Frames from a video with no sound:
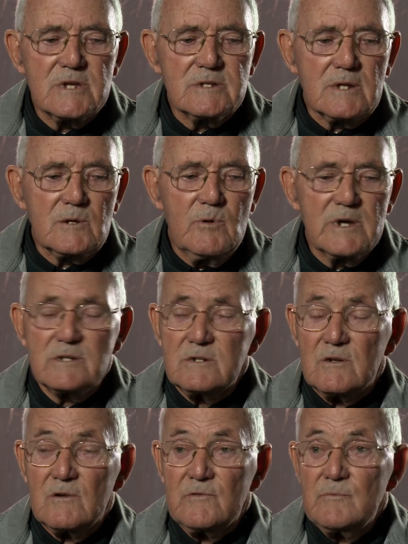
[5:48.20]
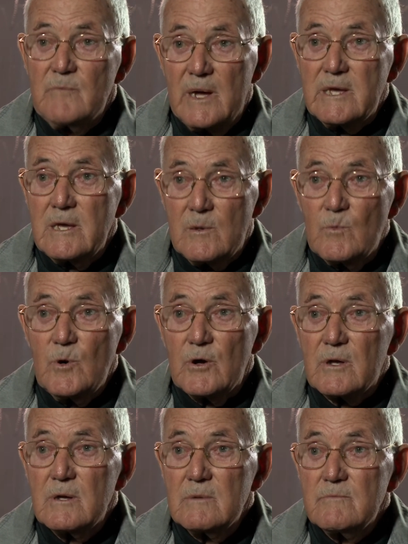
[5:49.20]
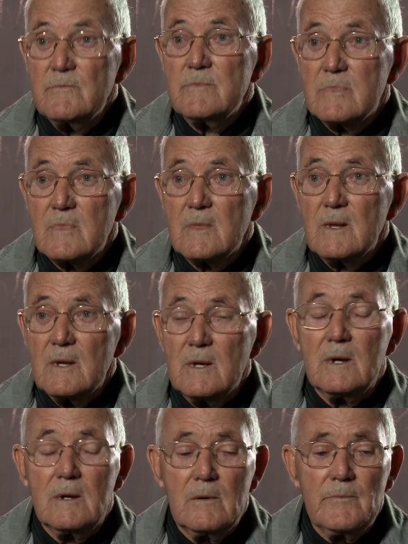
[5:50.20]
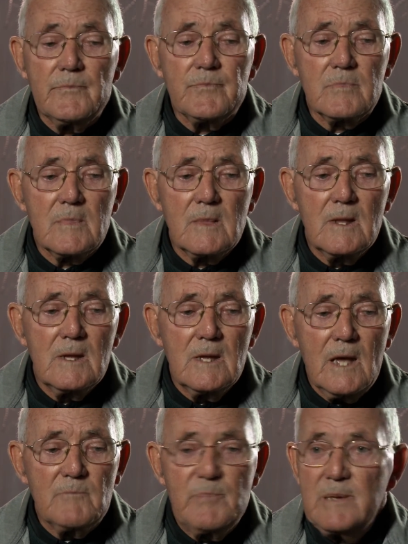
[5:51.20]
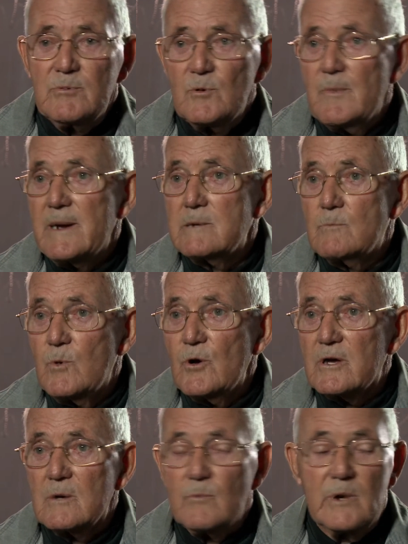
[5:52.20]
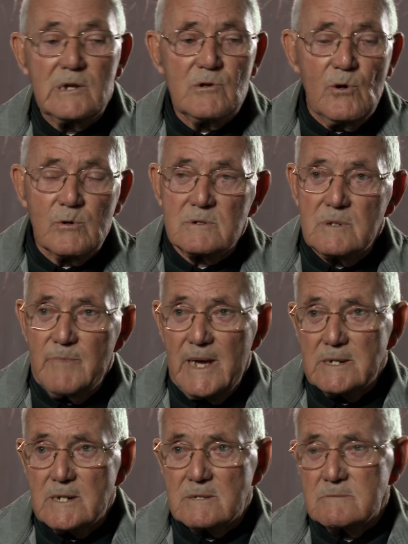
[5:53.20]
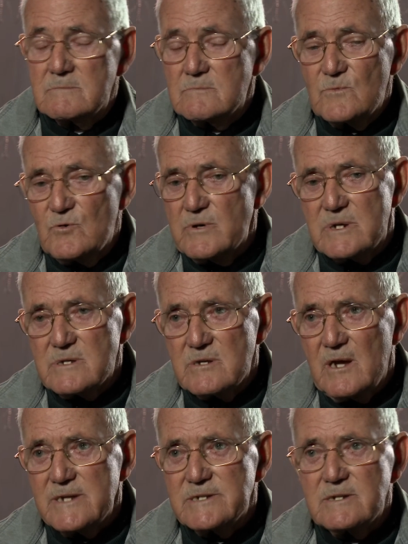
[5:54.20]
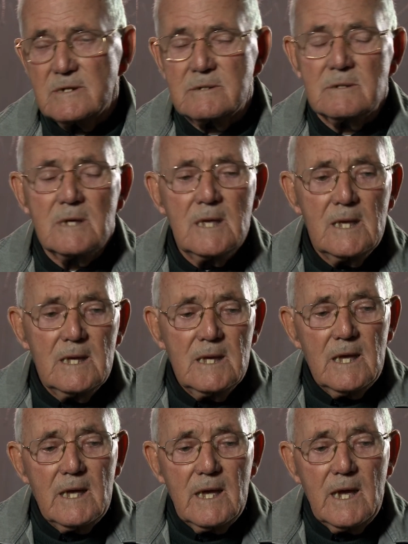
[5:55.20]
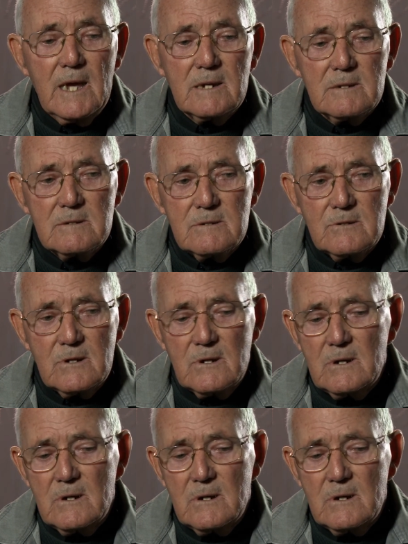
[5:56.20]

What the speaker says: was just a question of making work. And people made work and we talked about it, criticised it, and